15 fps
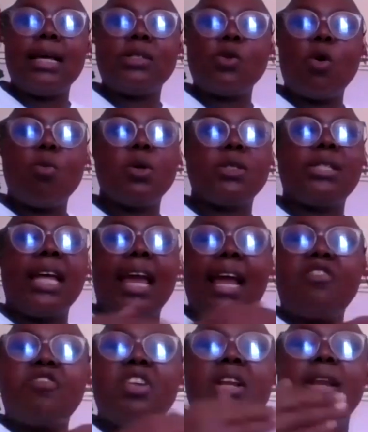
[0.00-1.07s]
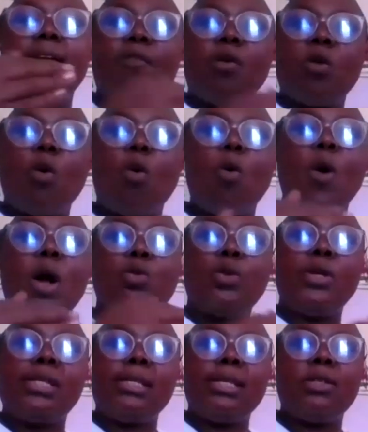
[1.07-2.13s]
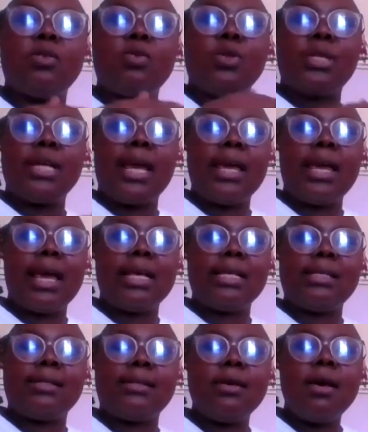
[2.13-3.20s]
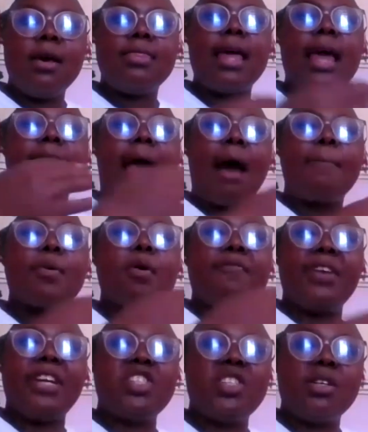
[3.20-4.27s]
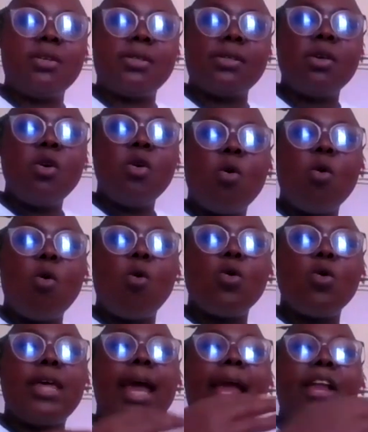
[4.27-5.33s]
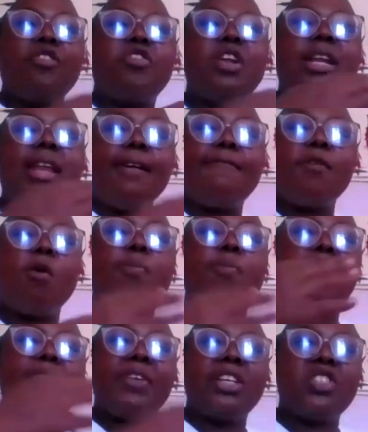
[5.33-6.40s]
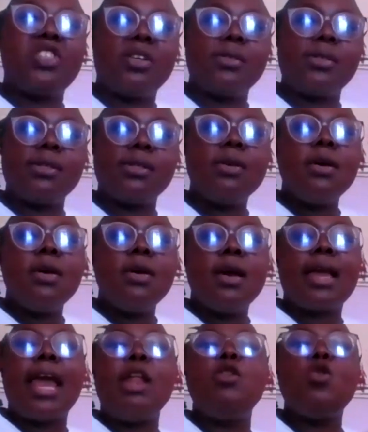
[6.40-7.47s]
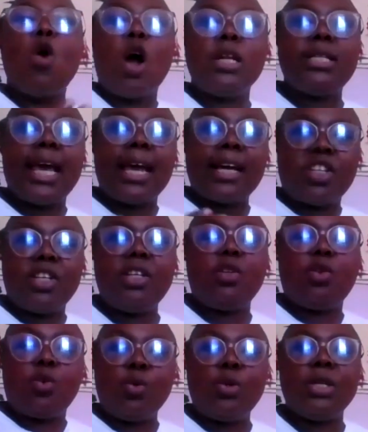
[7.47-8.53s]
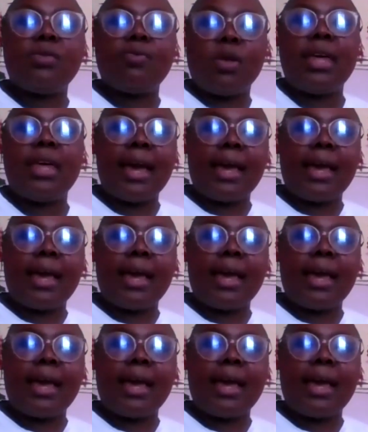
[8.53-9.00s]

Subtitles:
almost the entry level or what we see today as the young professionals or the entry level professionals cannot actually do this for their